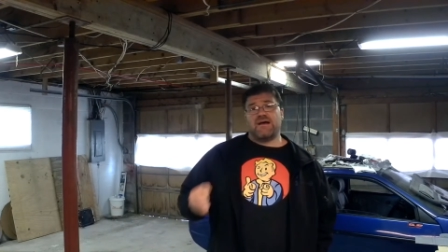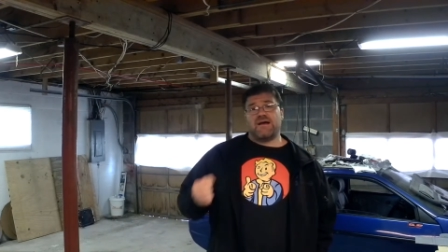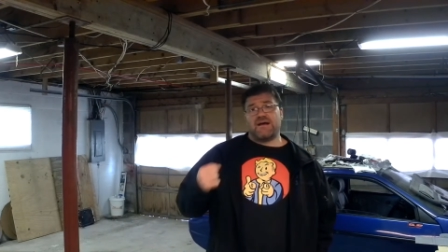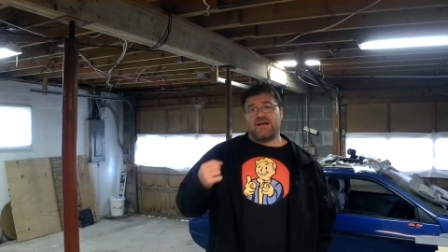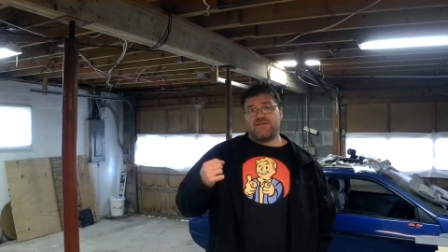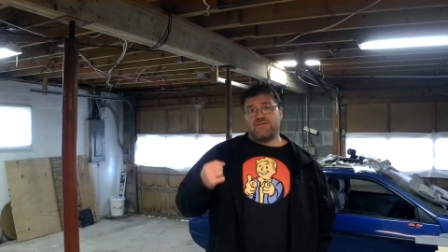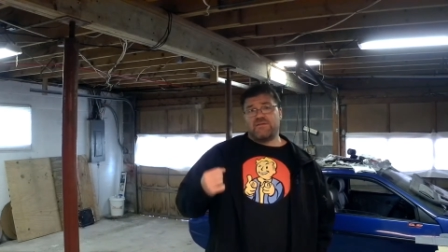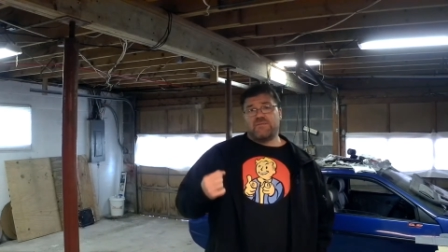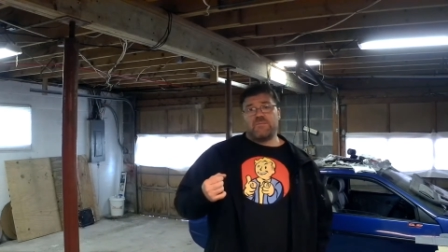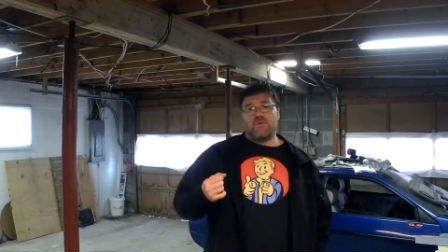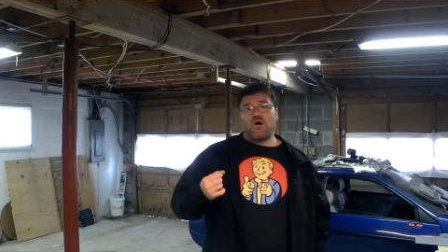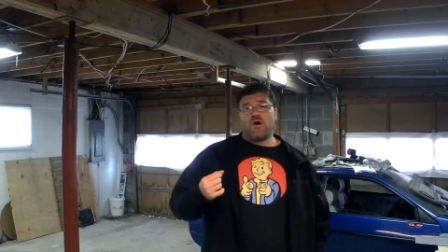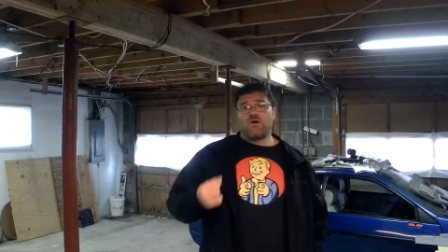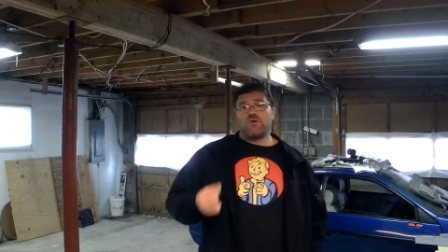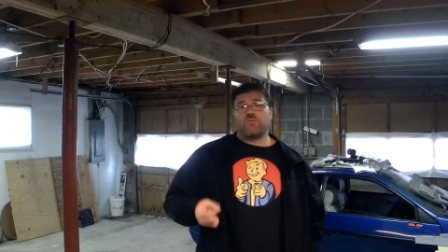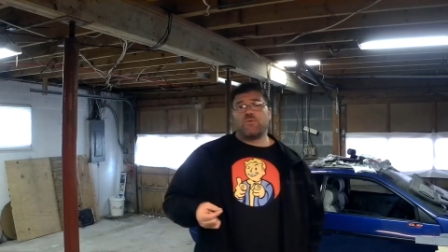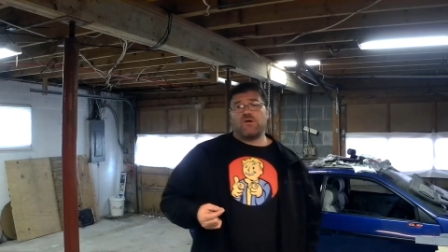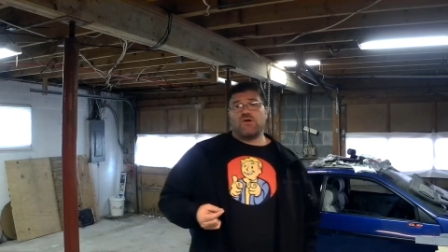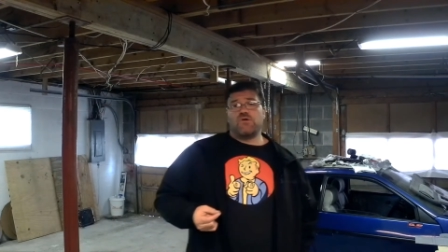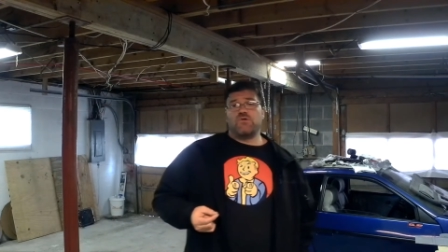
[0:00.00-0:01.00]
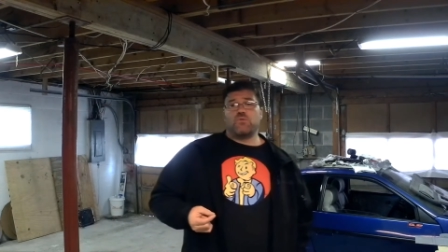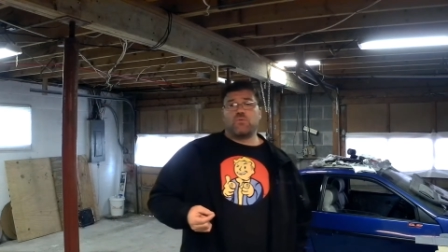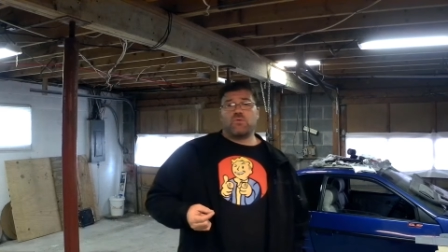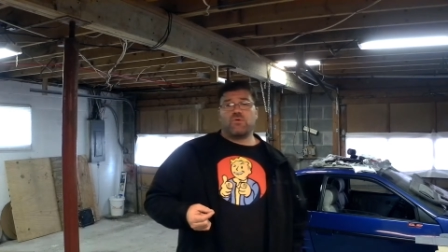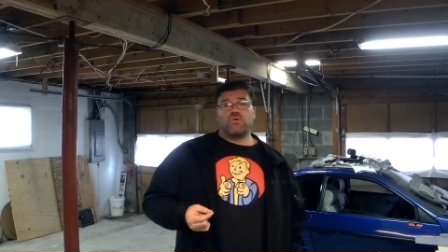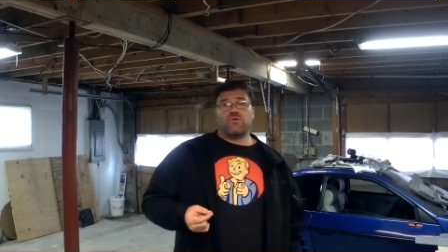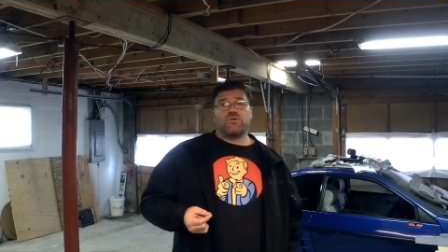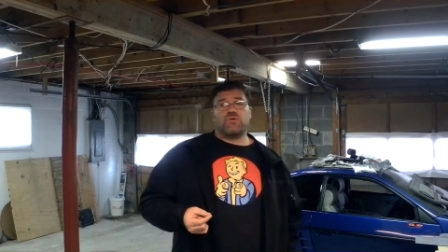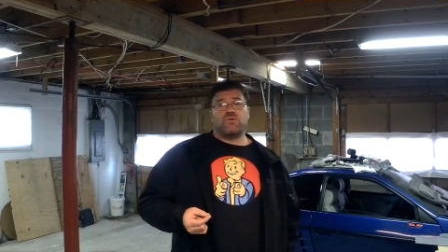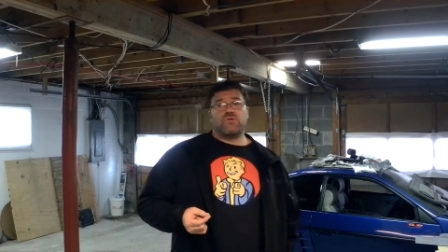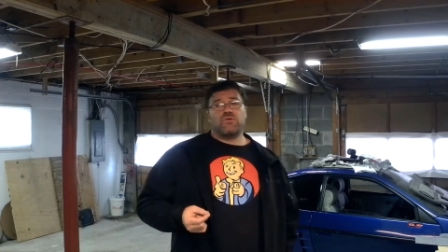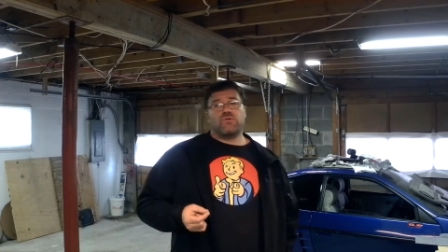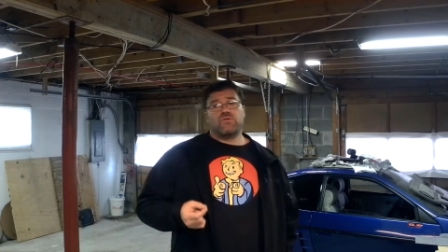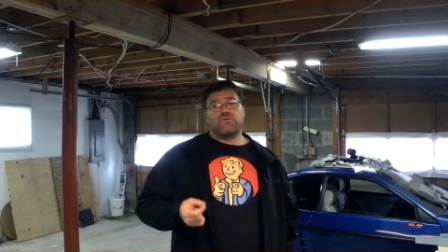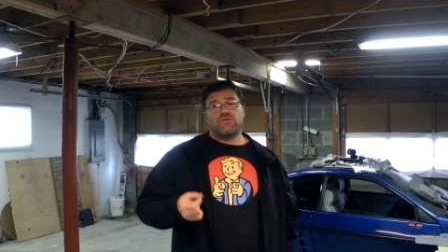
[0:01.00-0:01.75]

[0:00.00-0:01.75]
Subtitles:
I got some hardware on order,